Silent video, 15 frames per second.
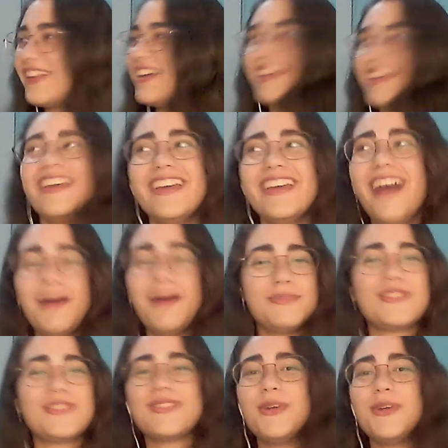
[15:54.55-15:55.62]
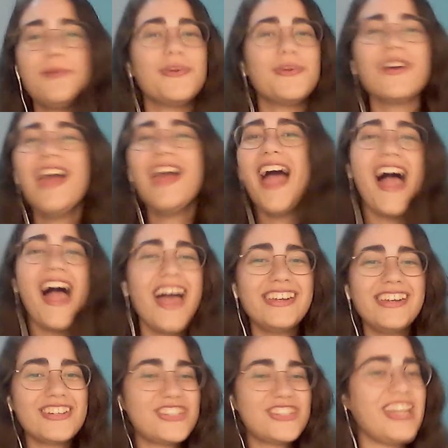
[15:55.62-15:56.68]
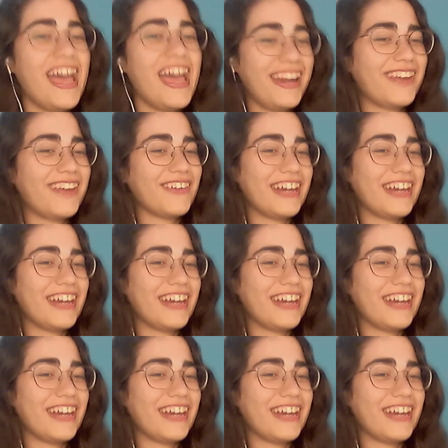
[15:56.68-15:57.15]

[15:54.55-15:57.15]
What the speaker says: I'm super energetic